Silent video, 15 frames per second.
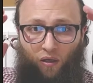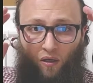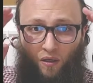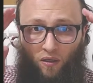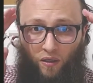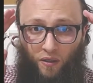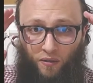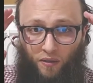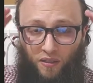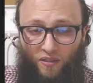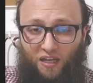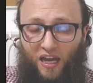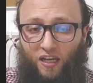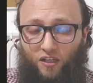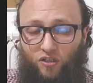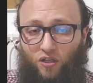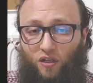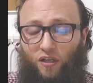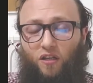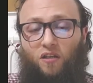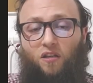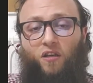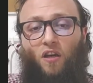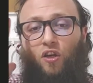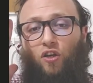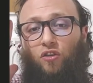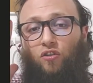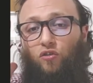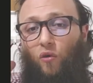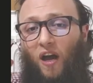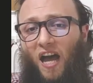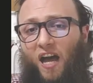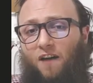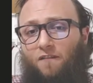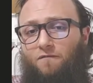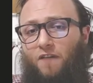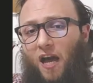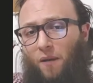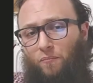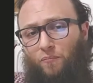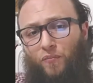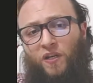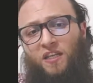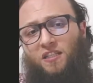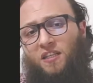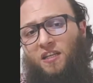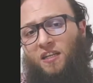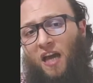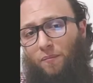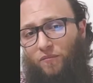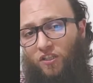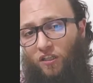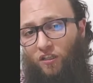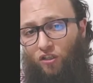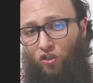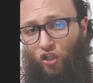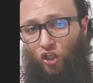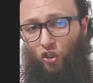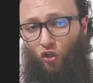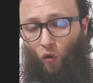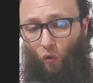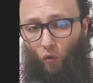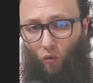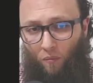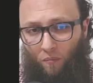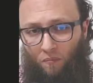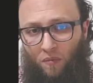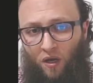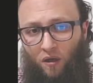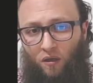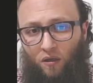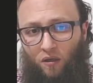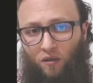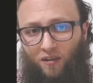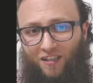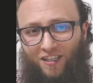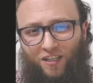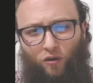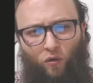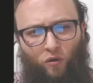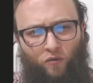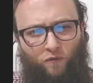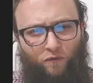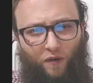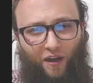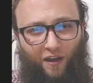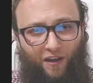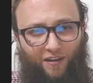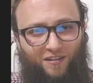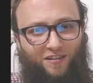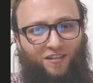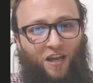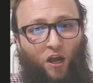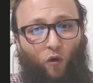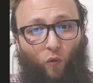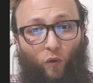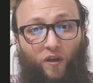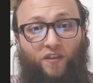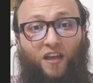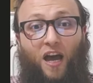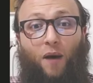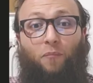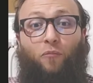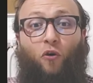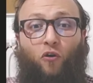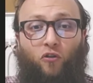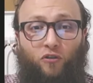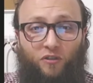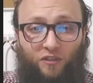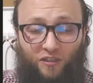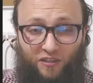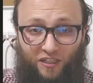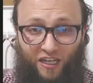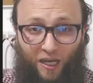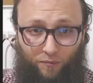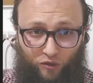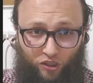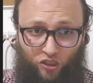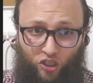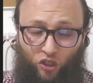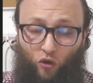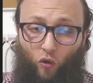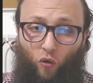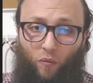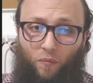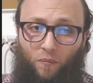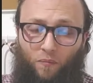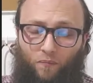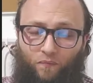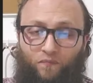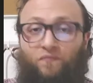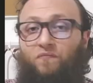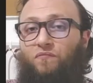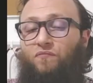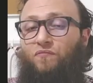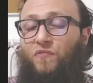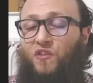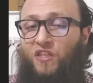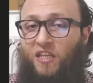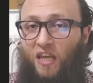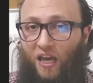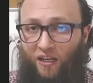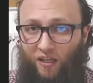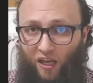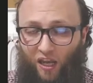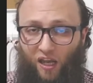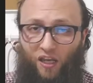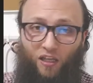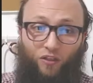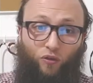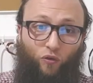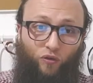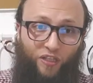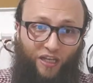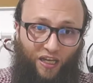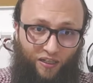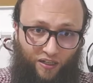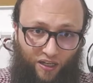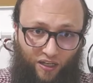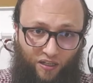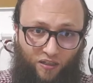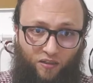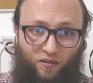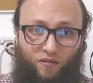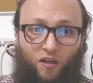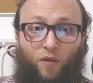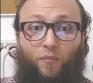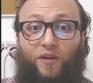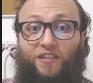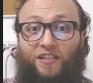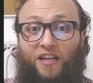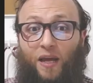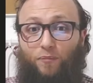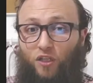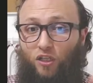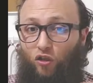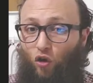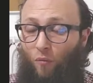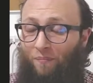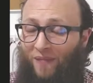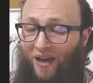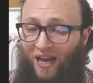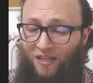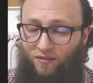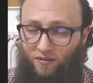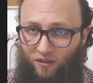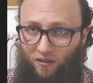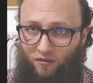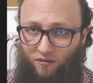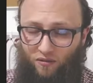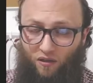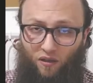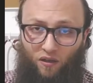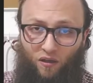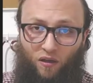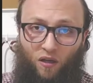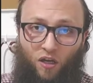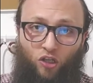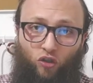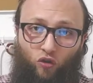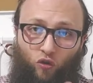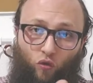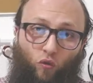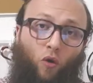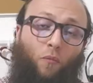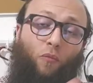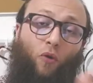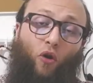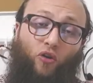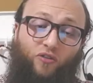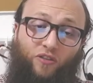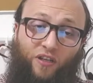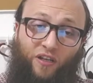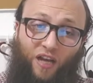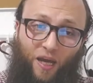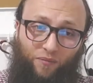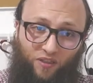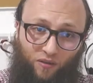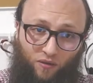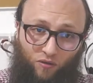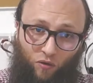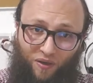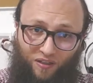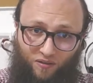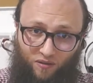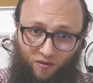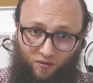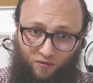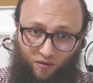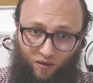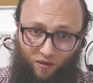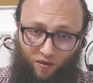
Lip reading: It is actually to have a presynaptic genome converse with a postsynaptic genome, DNA to DNA, presynaptic command center to postsynaptic command center